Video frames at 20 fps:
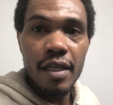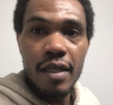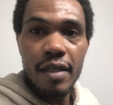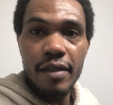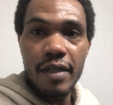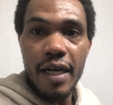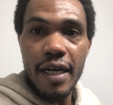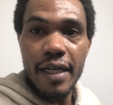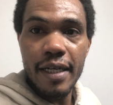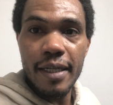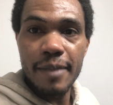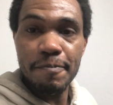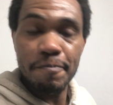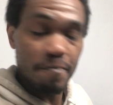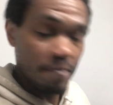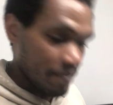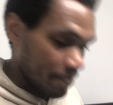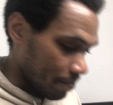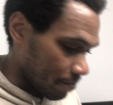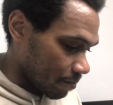right,
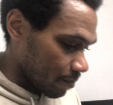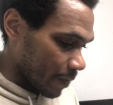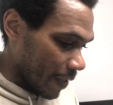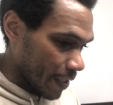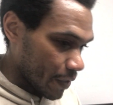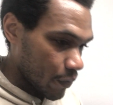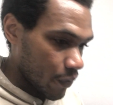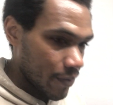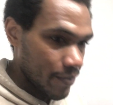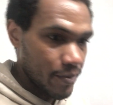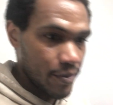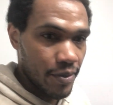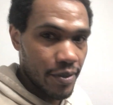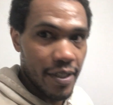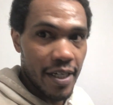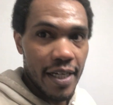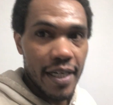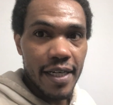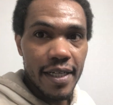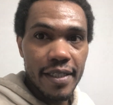that's what I'm doing
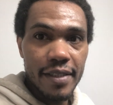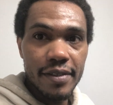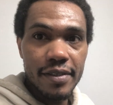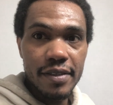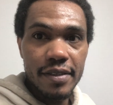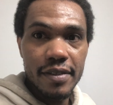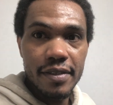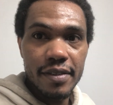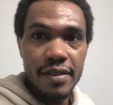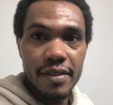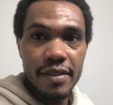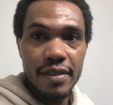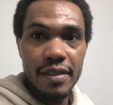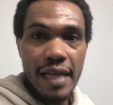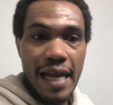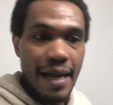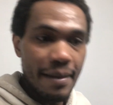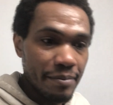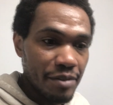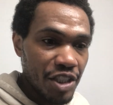right now.
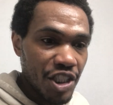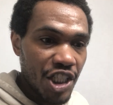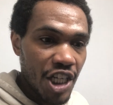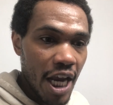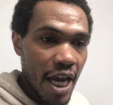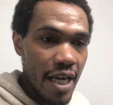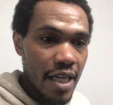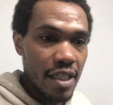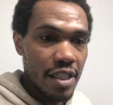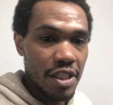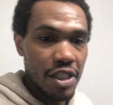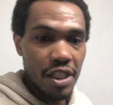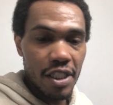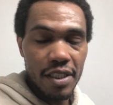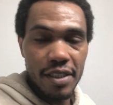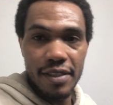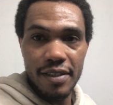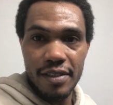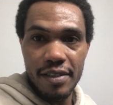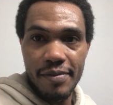I'm
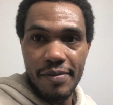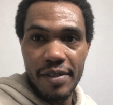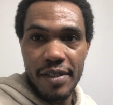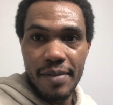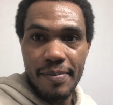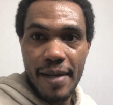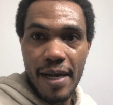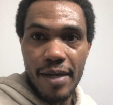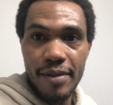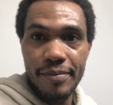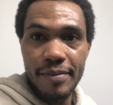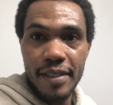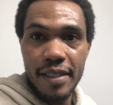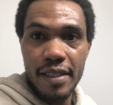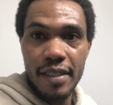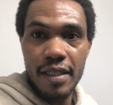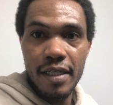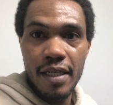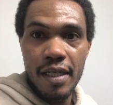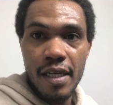changing something about me,
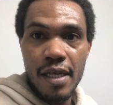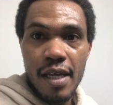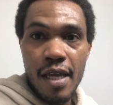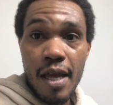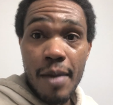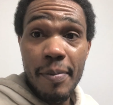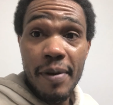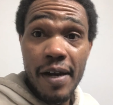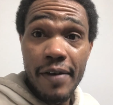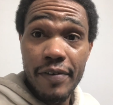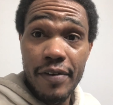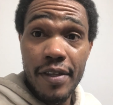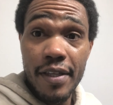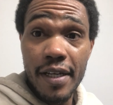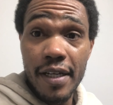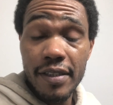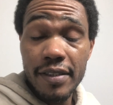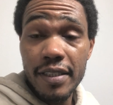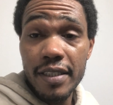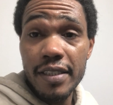but everything
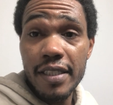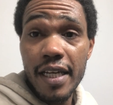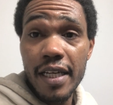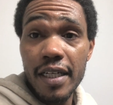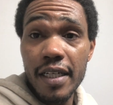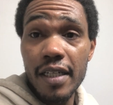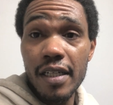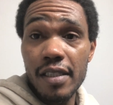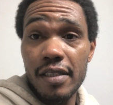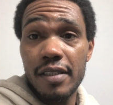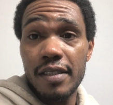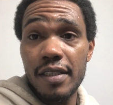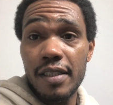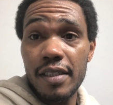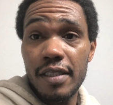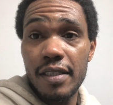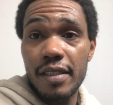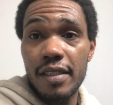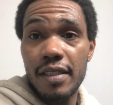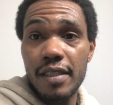else is staying constant.
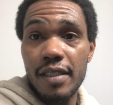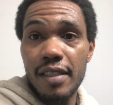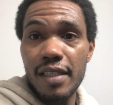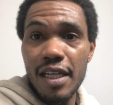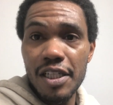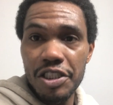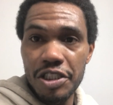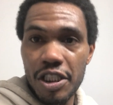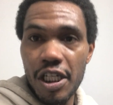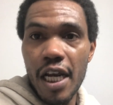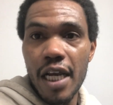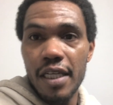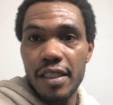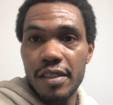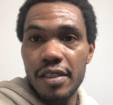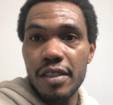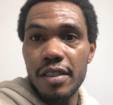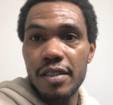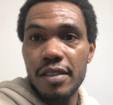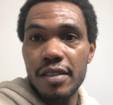That's
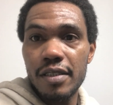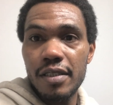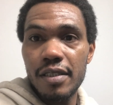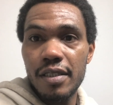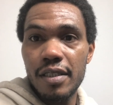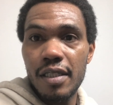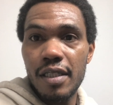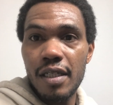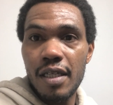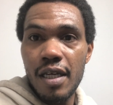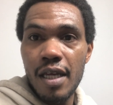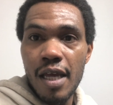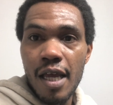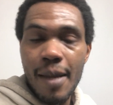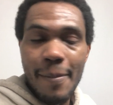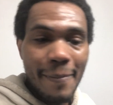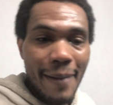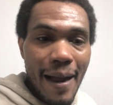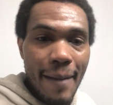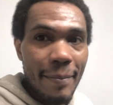change.
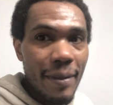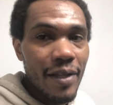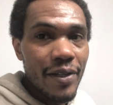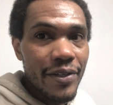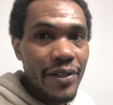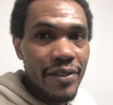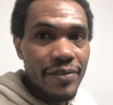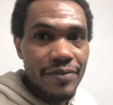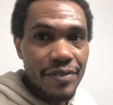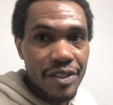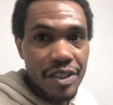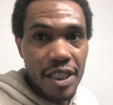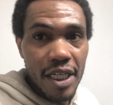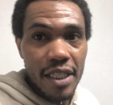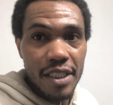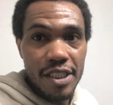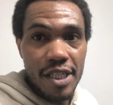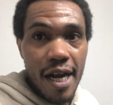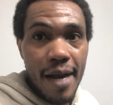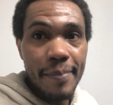I'm not looking for
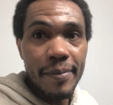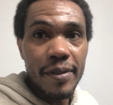change. I'm